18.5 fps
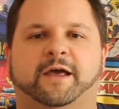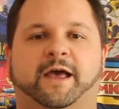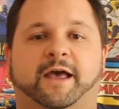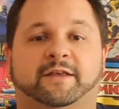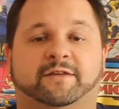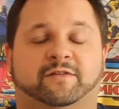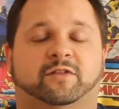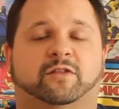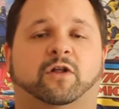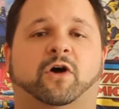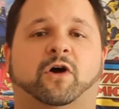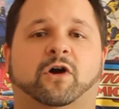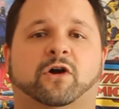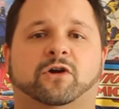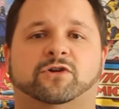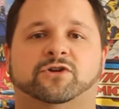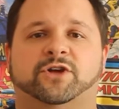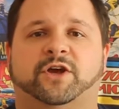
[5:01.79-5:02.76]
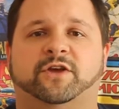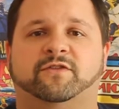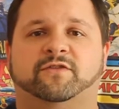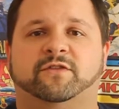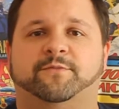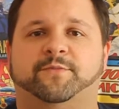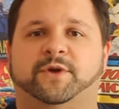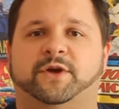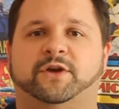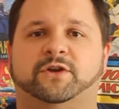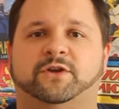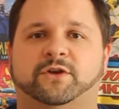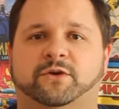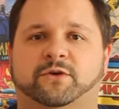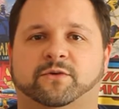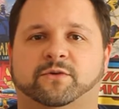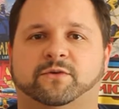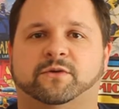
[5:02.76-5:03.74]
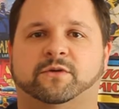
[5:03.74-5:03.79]
as large as the big
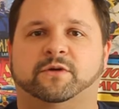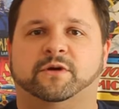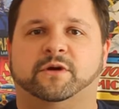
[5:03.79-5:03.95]
two,